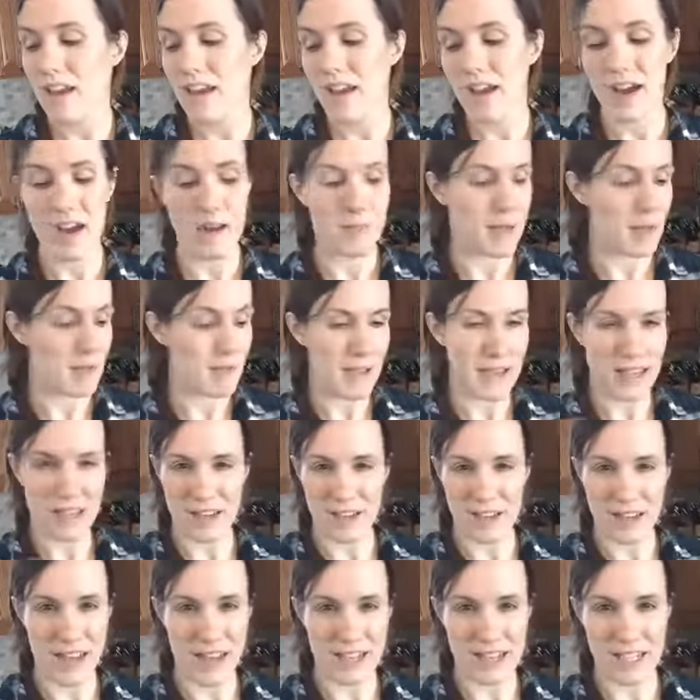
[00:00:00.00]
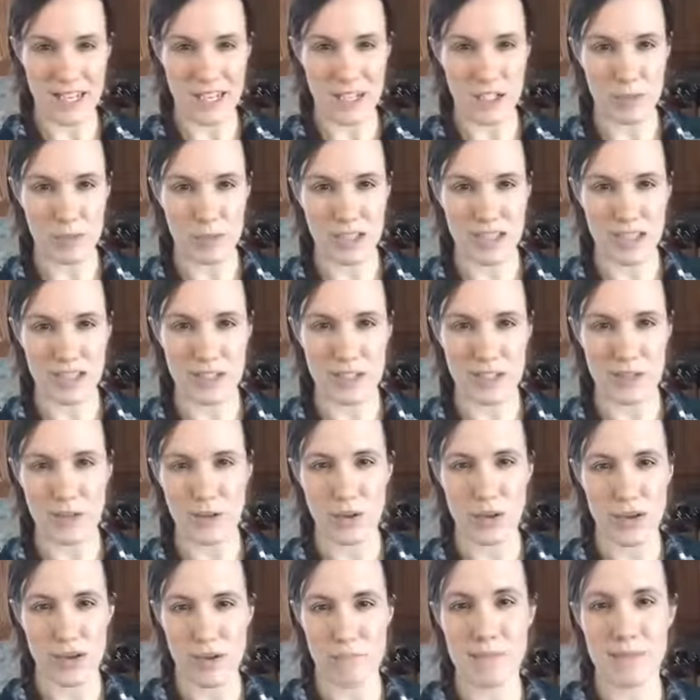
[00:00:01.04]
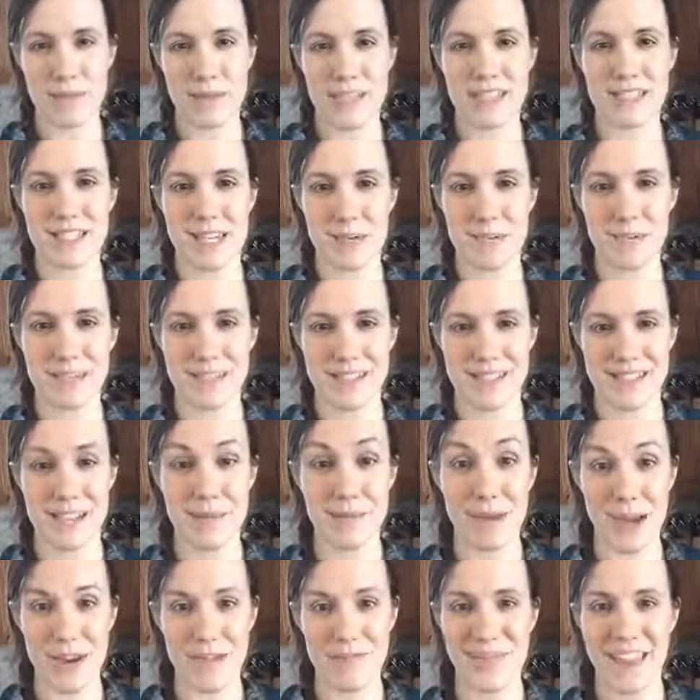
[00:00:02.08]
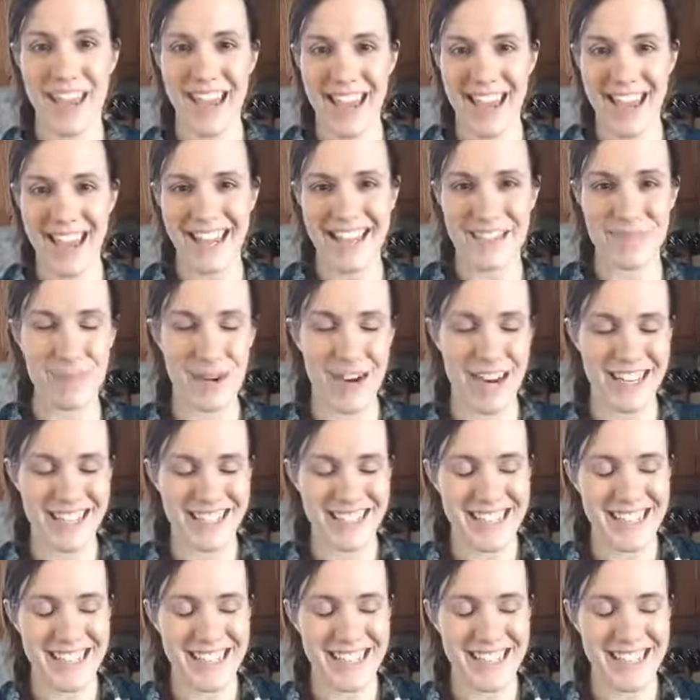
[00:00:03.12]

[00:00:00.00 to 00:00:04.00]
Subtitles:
and make a latte in your blender or mix it up somehow. Hey, Brent.